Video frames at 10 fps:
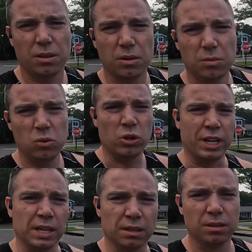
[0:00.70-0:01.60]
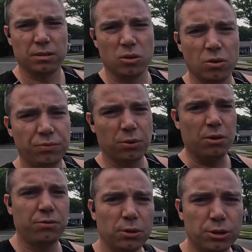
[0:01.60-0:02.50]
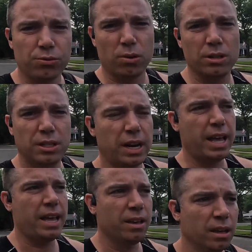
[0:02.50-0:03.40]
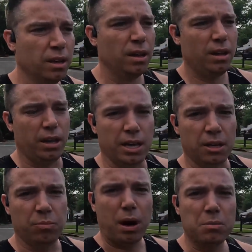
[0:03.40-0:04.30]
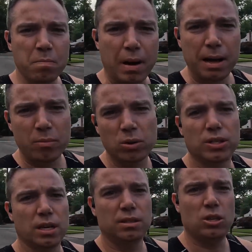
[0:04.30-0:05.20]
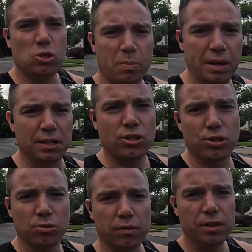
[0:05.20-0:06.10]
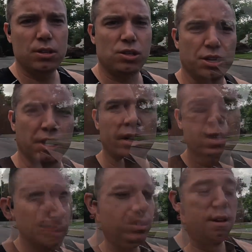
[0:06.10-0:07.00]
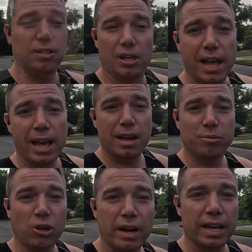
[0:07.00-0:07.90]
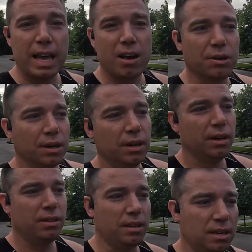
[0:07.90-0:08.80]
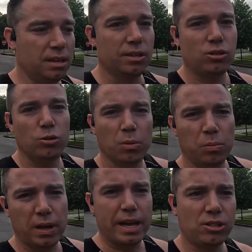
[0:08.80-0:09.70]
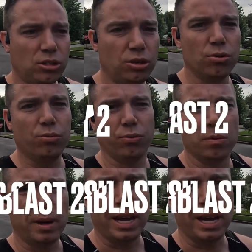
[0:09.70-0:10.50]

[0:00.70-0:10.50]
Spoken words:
Good morning. Going for a first run today in probably my most anticipated shoe of this year. Today I'm trying out the Superblast 2 from